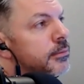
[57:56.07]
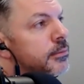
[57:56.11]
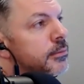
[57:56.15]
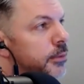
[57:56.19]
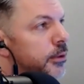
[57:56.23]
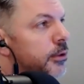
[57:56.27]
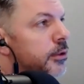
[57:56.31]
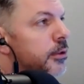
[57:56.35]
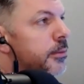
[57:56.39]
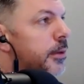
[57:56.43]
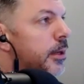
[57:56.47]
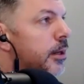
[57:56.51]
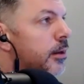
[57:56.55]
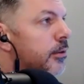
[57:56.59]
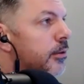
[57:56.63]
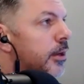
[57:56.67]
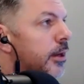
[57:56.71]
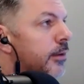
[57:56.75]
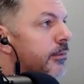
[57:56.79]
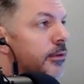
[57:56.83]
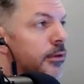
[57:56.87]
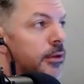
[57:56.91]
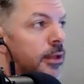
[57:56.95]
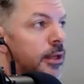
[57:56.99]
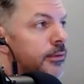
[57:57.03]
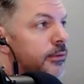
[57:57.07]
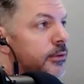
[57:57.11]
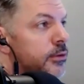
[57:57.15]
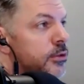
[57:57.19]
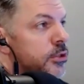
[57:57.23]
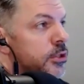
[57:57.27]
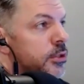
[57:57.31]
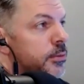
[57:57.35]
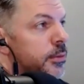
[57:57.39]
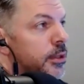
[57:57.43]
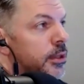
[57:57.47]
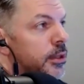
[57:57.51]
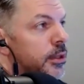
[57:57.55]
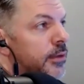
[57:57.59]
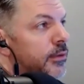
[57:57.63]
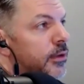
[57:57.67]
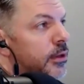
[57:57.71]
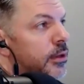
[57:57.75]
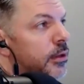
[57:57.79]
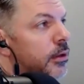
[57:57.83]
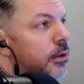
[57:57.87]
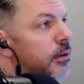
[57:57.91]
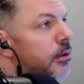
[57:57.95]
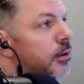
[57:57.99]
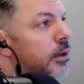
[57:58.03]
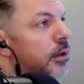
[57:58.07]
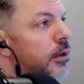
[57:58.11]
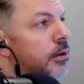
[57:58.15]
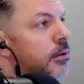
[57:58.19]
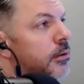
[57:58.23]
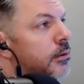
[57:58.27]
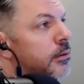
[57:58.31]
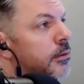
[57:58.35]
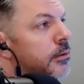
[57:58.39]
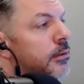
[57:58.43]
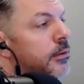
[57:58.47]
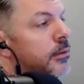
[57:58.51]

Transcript: build a better life, the life you should have been living all along.